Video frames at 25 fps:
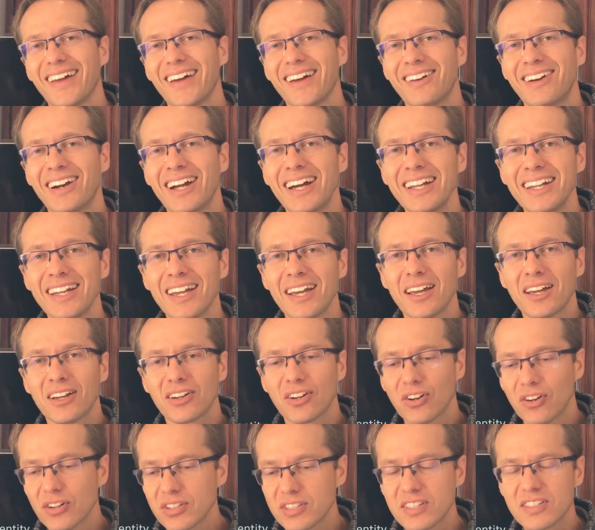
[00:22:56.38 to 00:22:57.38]
All right?
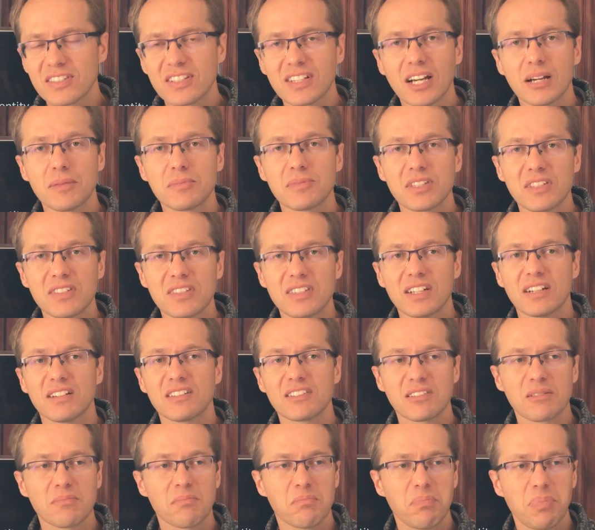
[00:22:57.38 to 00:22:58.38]
God just comes and tells
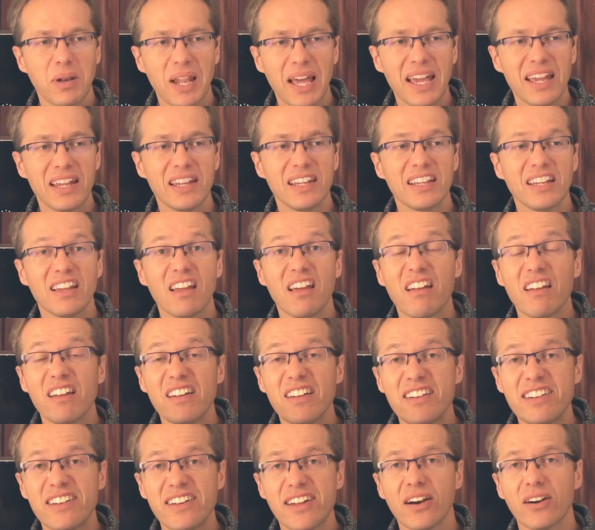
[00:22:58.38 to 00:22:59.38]
them plainly,
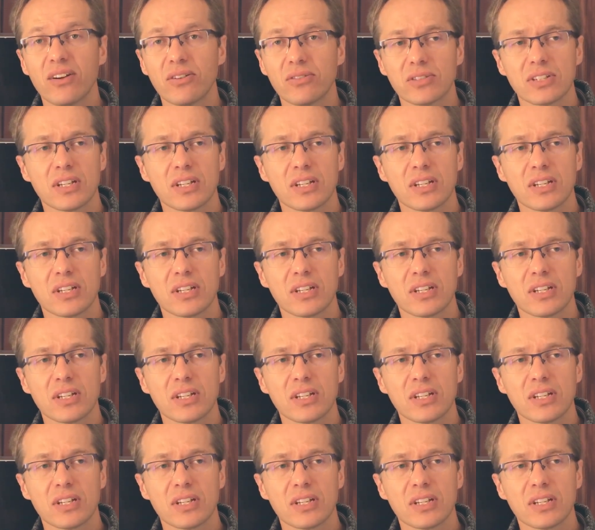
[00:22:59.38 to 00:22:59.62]
don't.